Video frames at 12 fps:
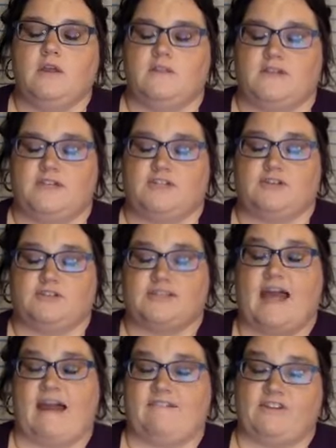The adults
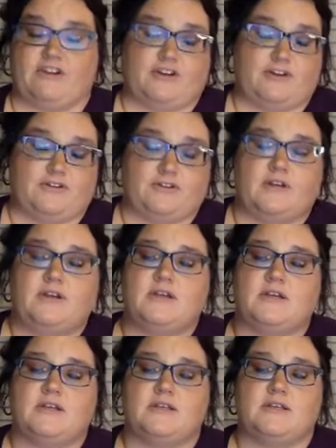have their own
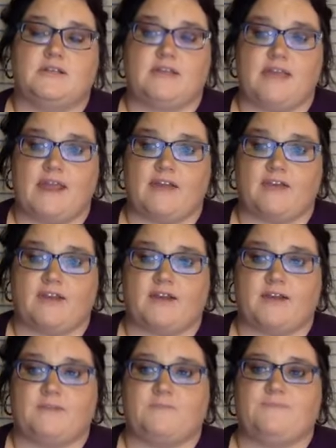
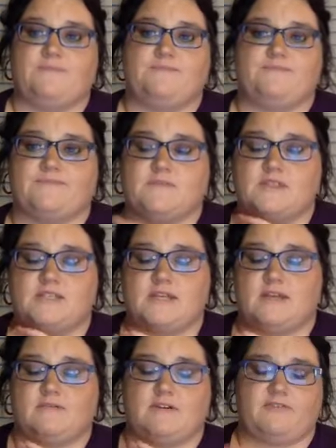area to
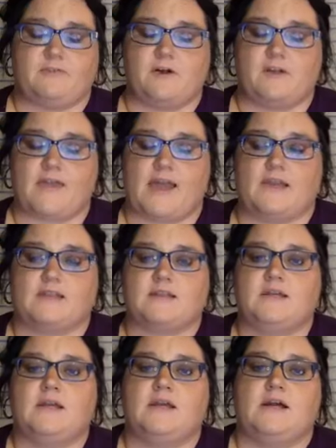get away from all that.
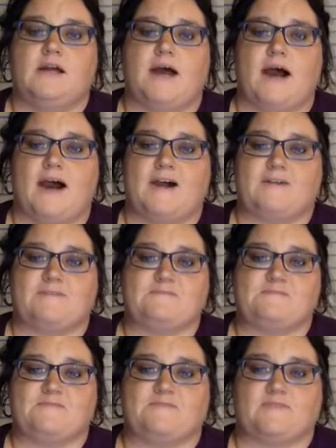
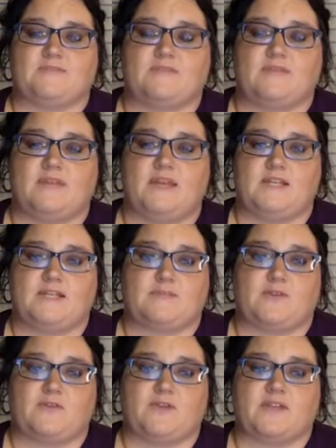Um, and it's
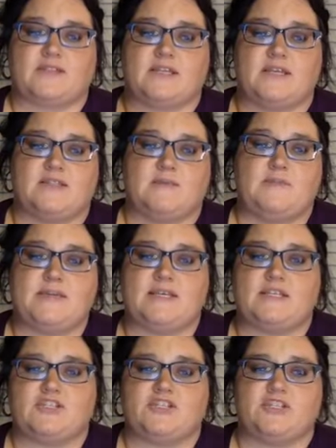perfect. And the
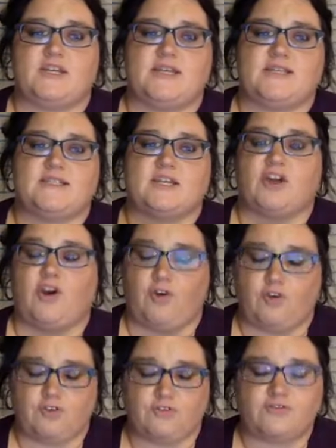beach is a
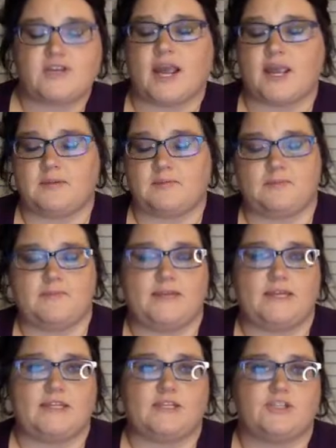cove type
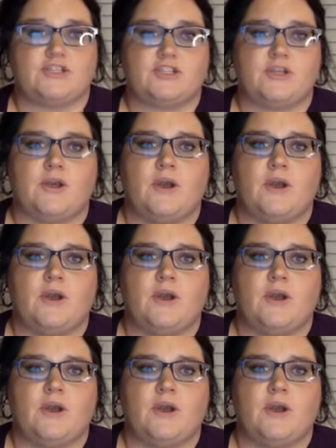beach.